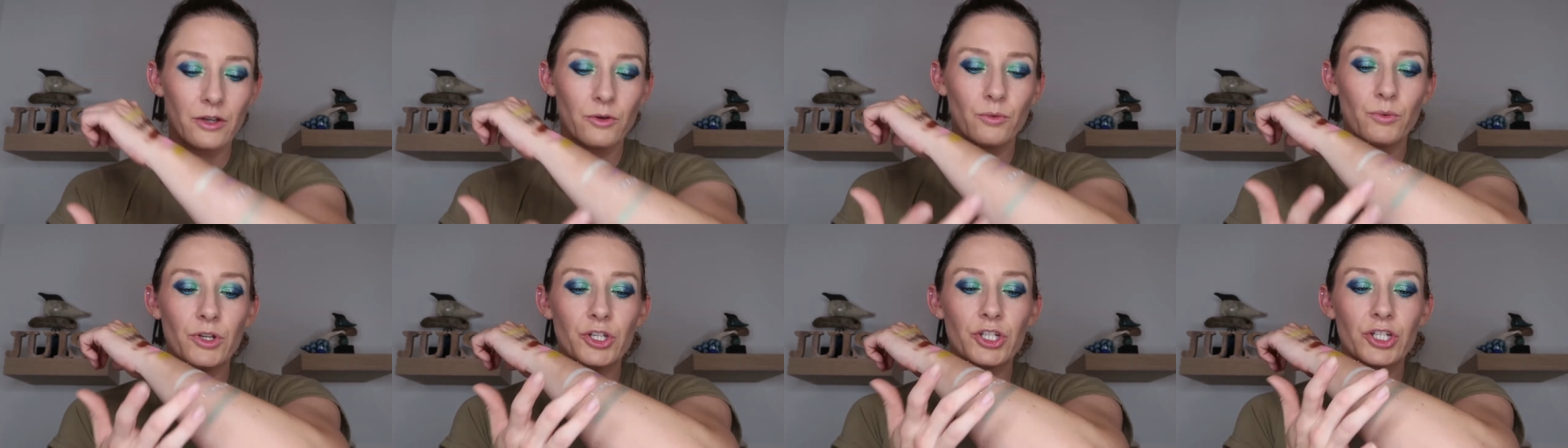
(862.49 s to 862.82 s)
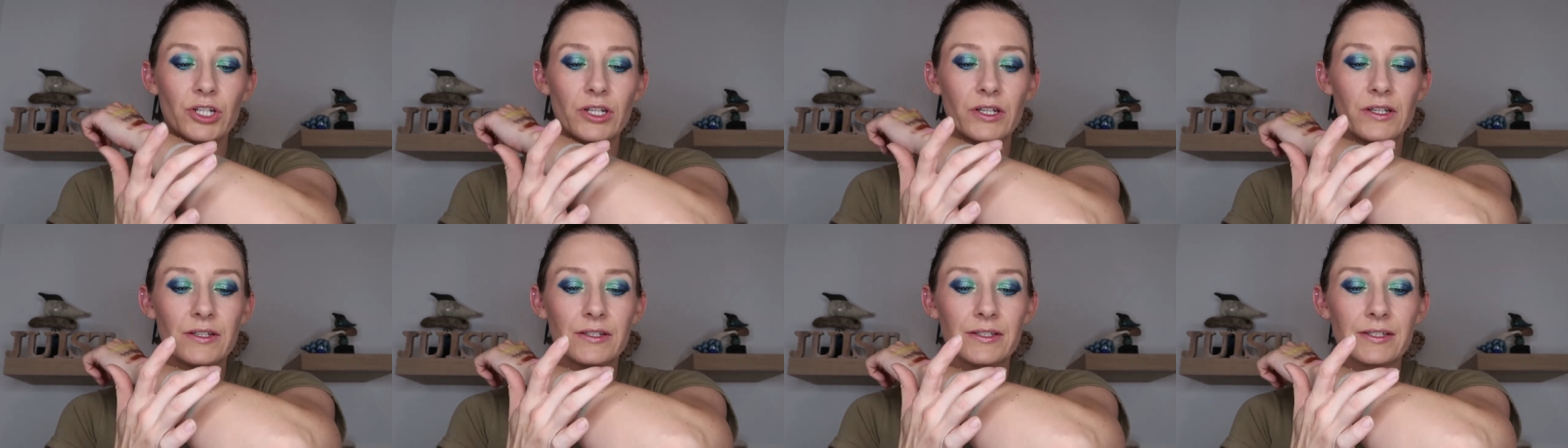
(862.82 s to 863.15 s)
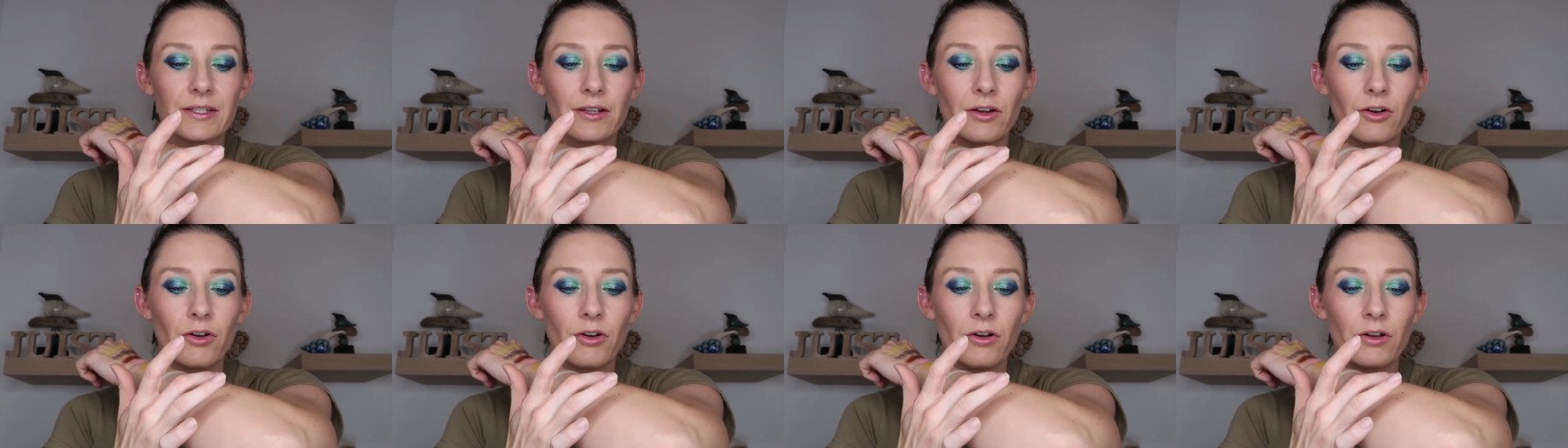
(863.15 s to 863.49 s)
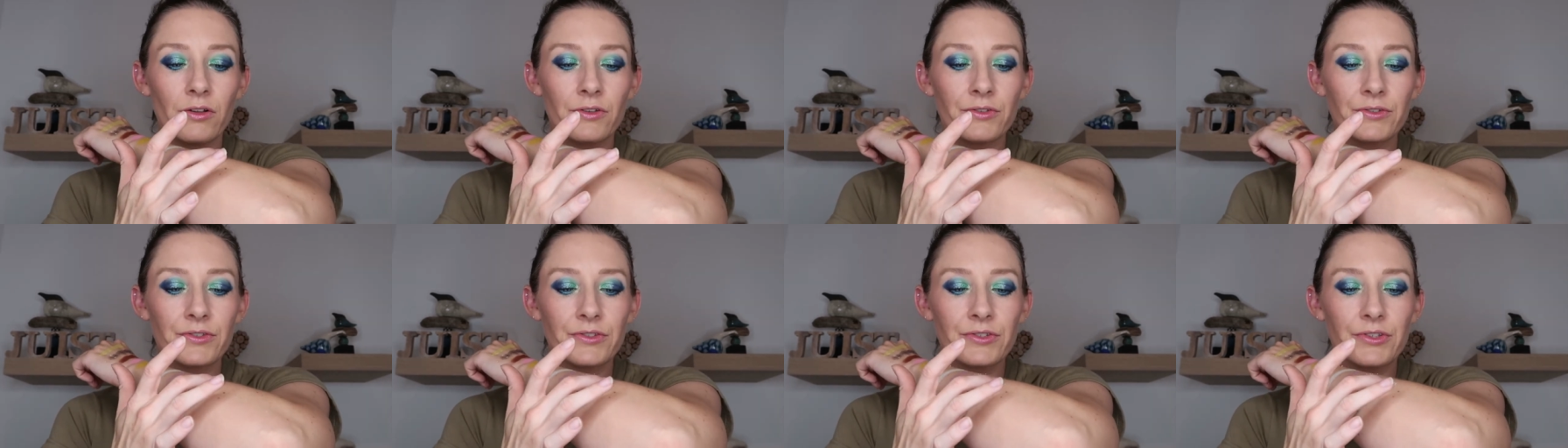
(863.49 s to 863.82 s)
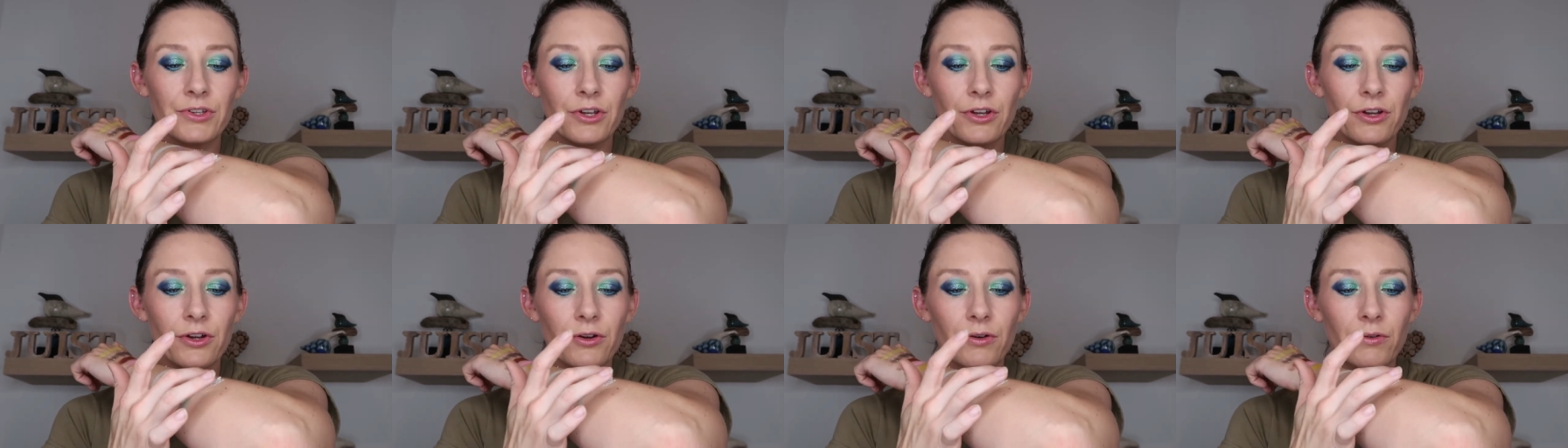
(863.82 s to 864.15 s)
which is
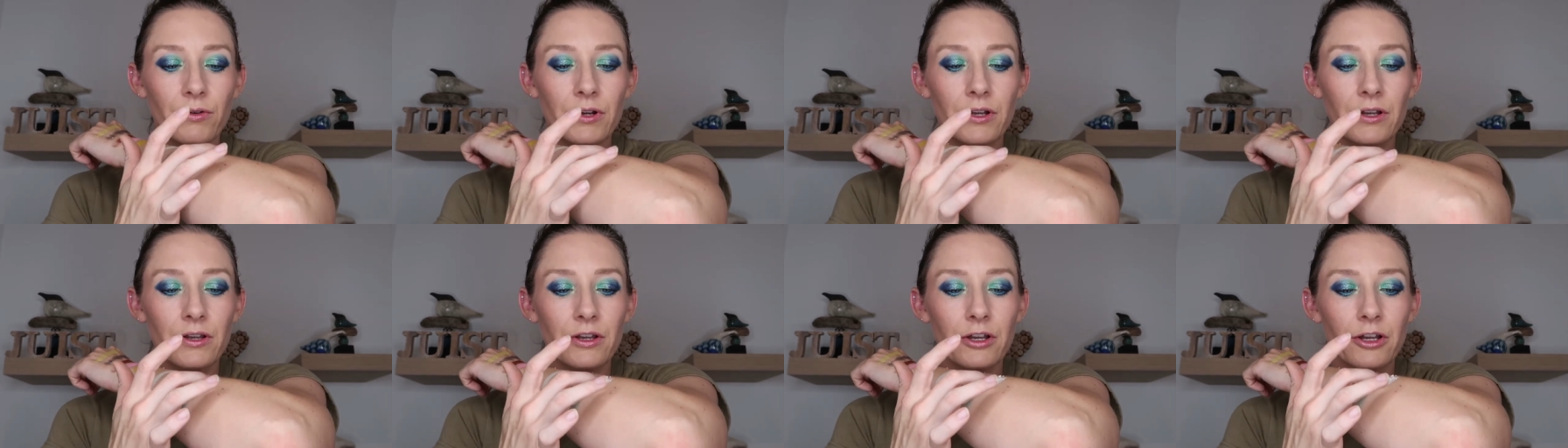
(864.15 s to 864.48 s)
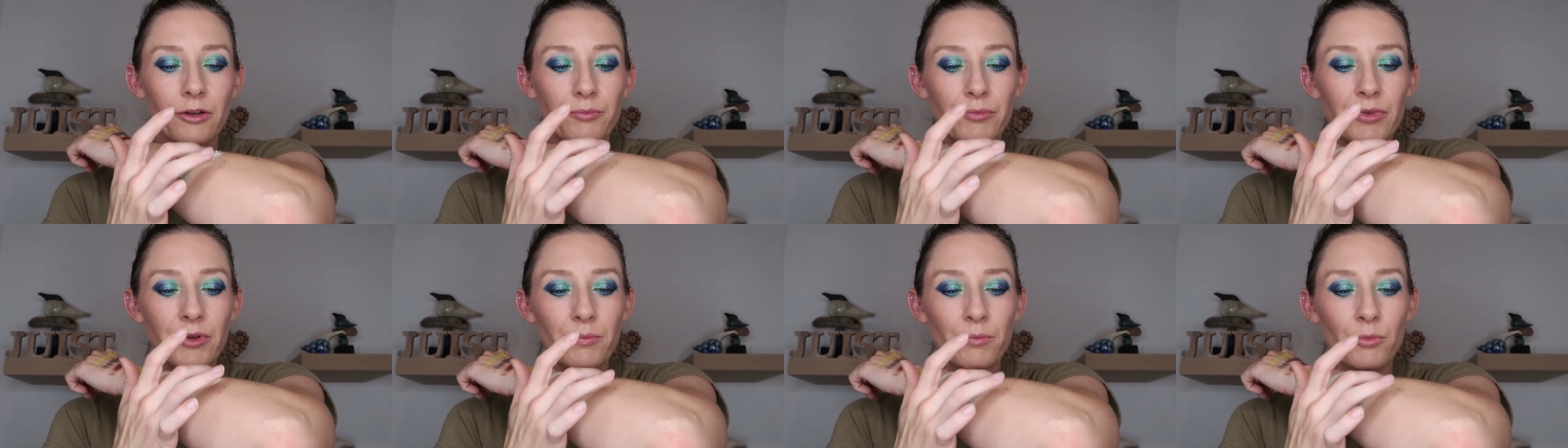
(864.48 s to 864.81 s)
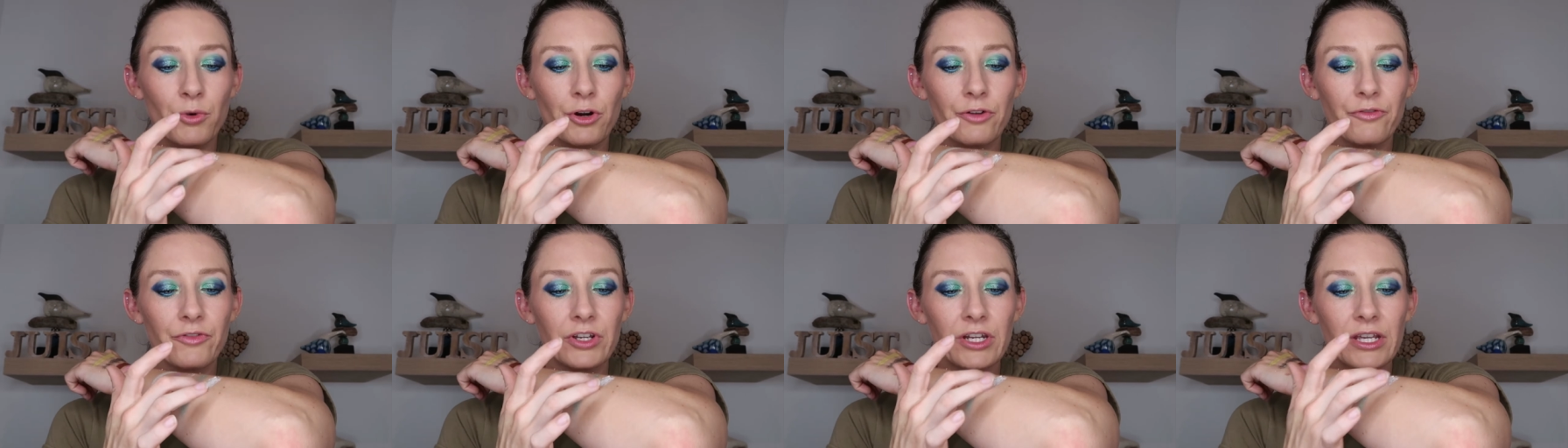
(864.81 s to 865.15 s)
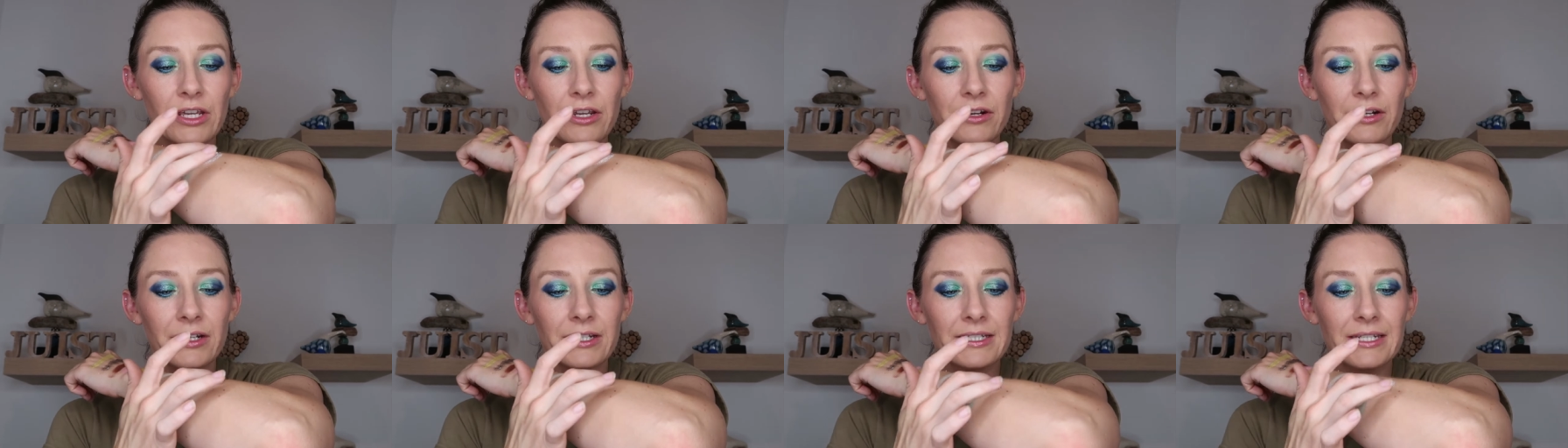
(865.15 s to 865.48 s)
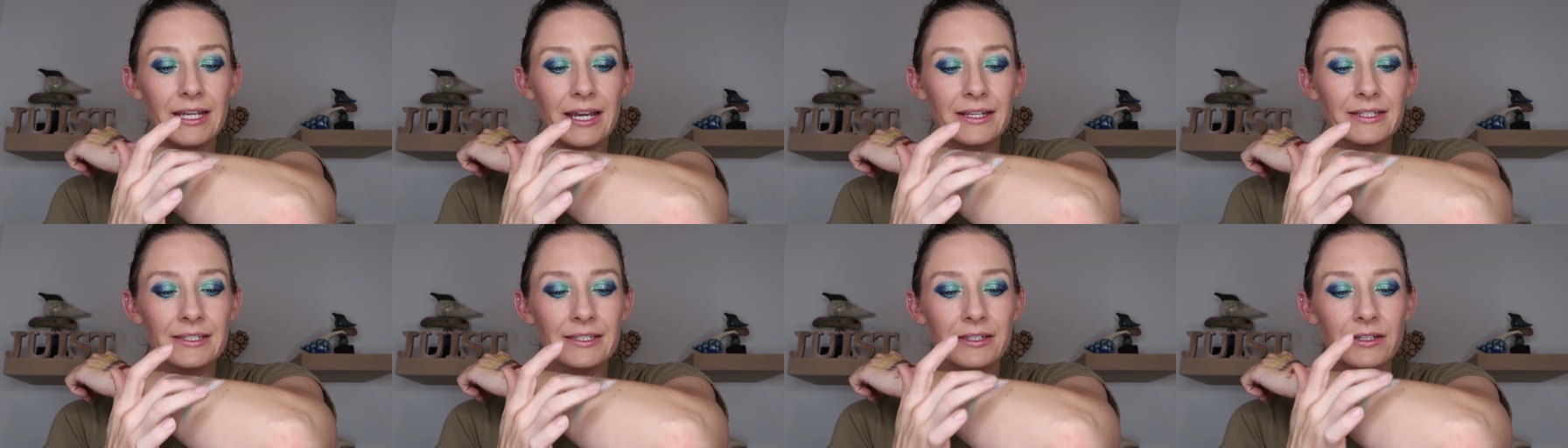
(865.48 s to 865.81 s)
also a bit more of an
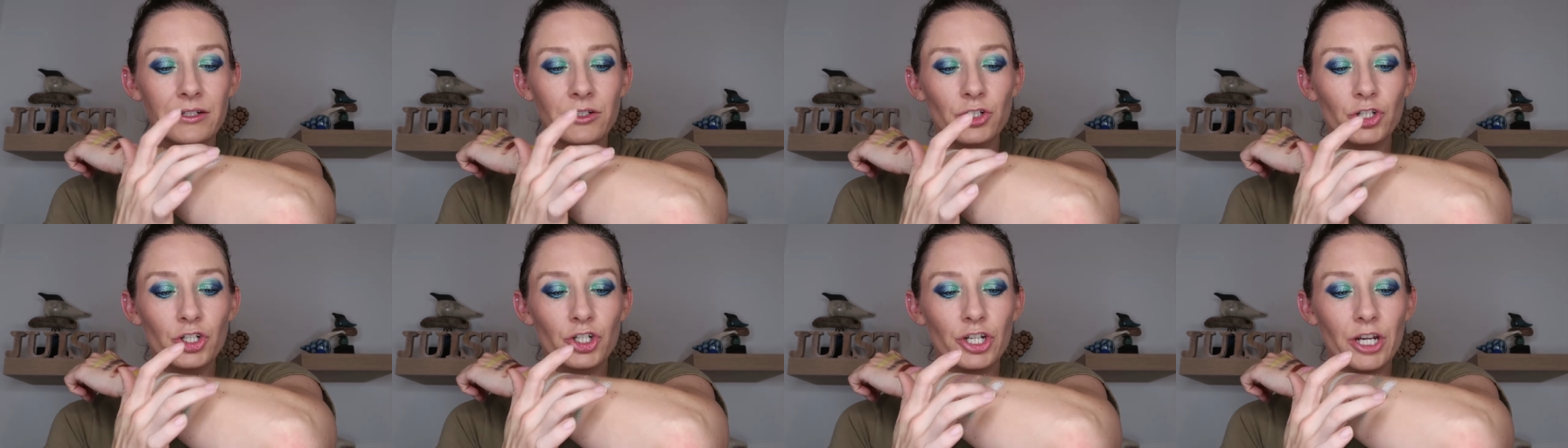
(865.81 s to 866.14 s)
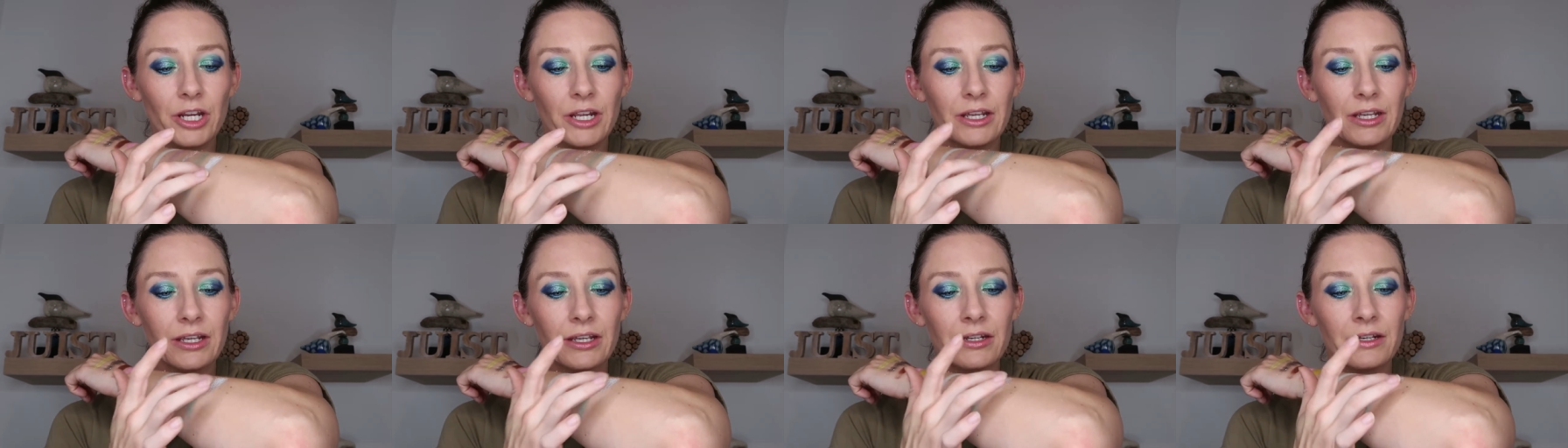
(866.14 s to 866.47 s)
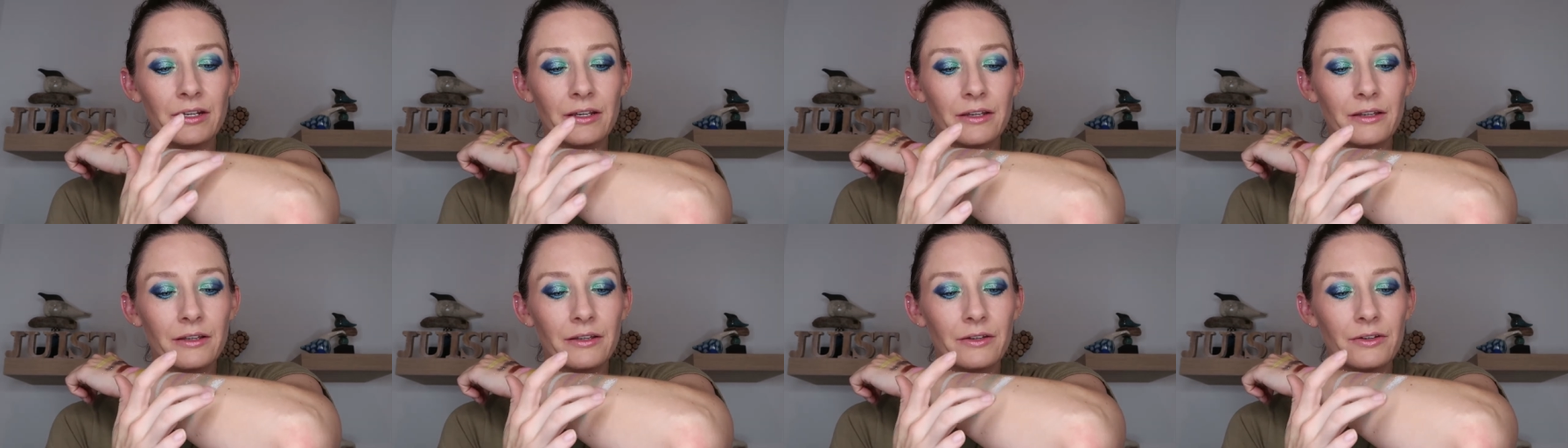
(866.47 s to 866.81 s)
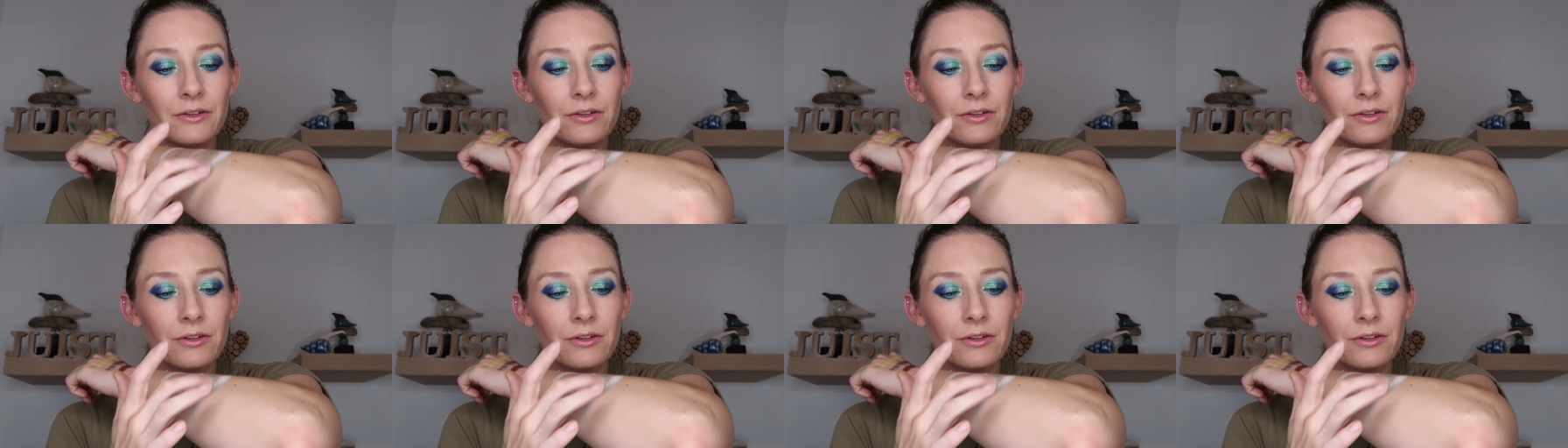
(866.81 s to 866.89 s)
iridescent shade.